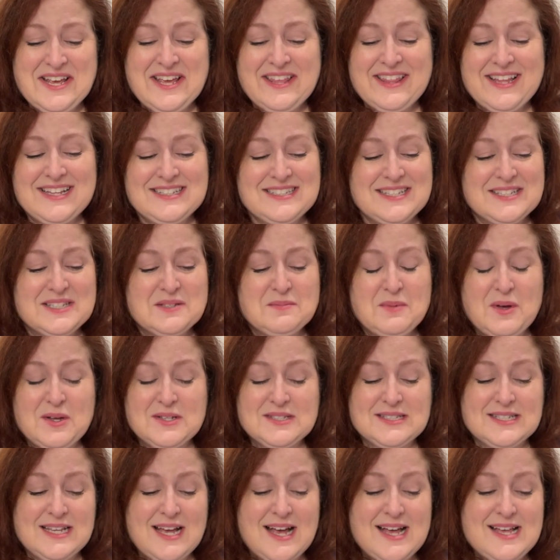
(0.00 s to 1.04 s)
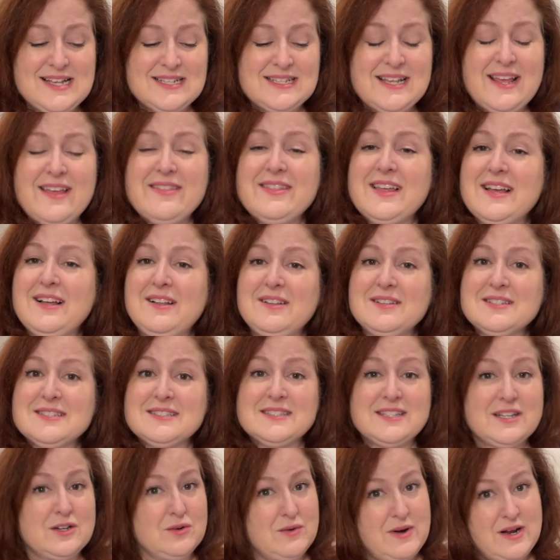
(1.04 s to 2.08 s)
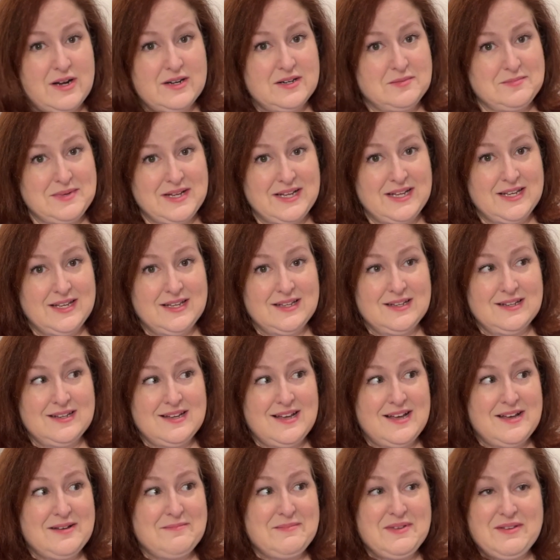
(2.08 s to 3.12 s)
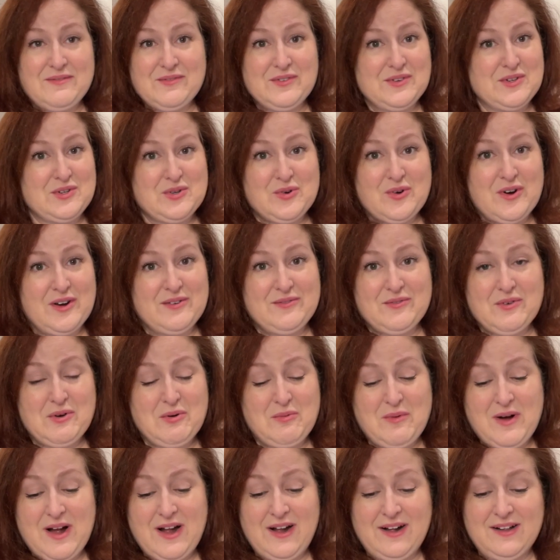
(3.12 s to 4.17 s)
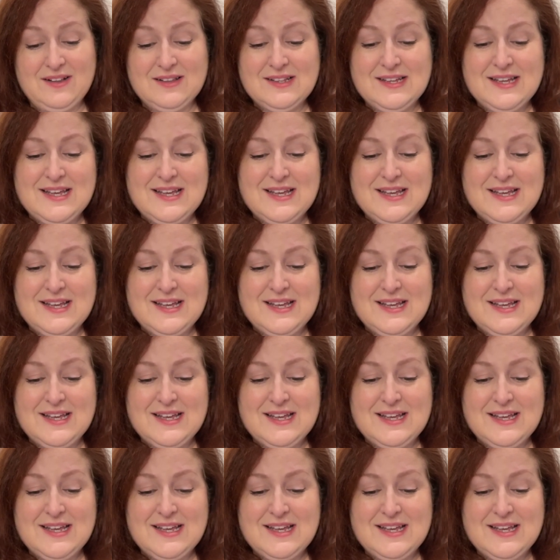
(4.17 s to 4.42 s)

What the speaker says: That's a small size, and they'll sit around in my inventory for a while.